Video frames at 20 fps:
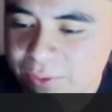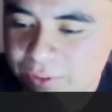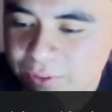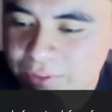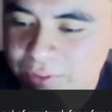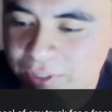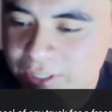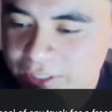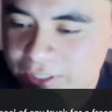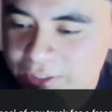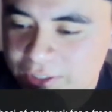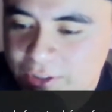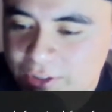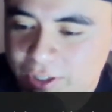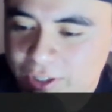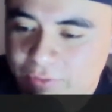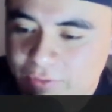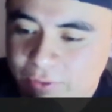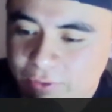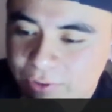of any
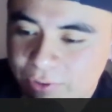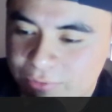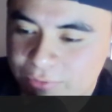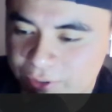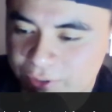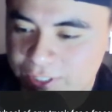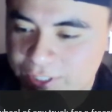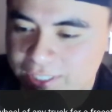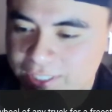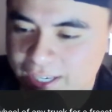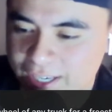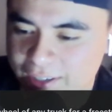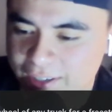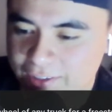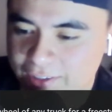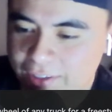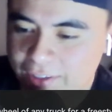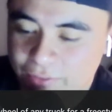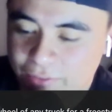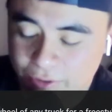truck for a freestyle
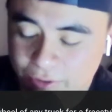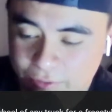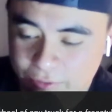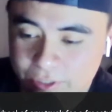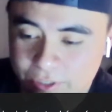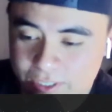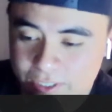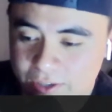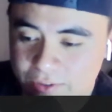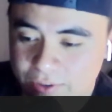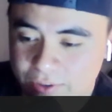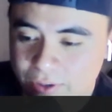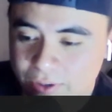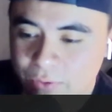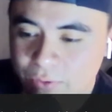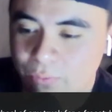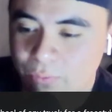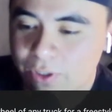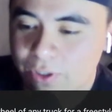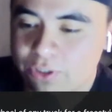
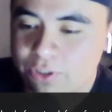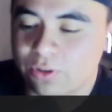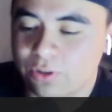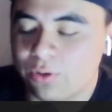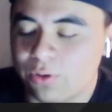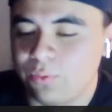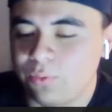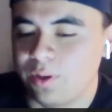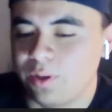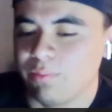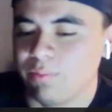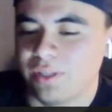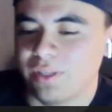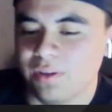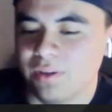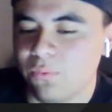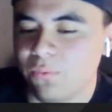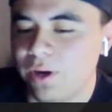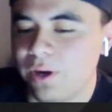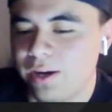run, what truck would it be
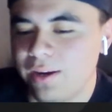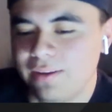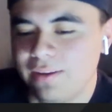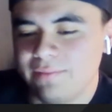and why?